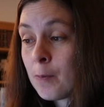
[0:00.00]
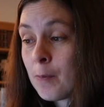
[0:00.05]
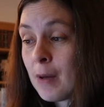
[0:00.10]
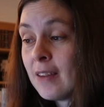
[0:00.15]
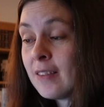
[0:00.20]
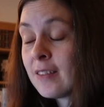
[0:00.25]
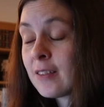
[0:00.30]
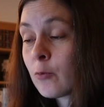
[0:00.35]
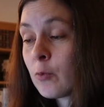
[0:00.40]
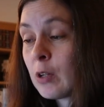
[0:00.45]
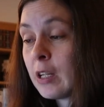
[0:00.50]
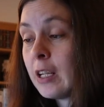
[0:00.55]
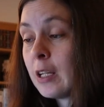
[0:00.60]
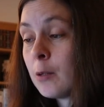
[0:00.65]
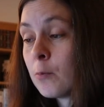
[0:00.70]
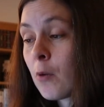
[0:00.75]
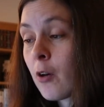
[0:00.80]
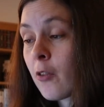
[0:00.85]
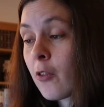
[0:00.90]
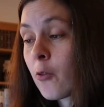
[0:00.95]
best
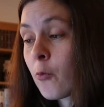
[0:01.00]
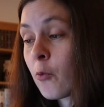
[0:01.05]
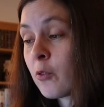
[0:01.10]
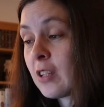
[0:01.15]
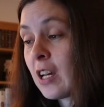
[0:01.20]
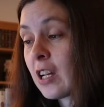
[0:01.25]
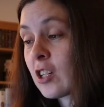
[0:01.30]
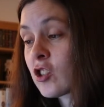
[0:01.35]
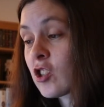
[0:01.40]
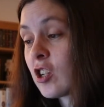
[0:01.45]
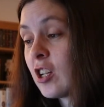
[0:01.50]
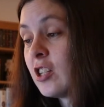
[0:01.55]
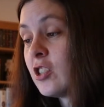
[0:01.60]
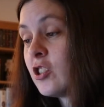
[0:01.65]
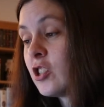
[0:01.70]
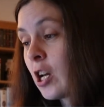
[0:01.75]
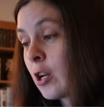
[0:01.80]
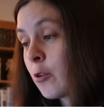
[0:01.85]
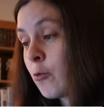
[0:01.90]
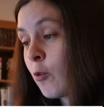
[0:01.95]
reading month was actually
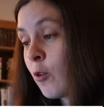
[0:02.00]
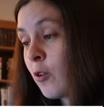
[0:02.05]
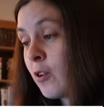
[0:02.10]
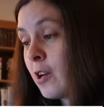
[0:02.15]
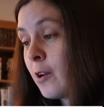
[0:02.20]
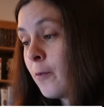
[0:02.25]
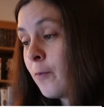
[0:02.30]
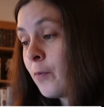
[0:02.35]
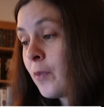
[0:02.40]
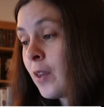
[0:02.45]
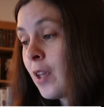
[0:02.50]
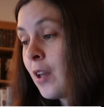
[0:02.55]
January,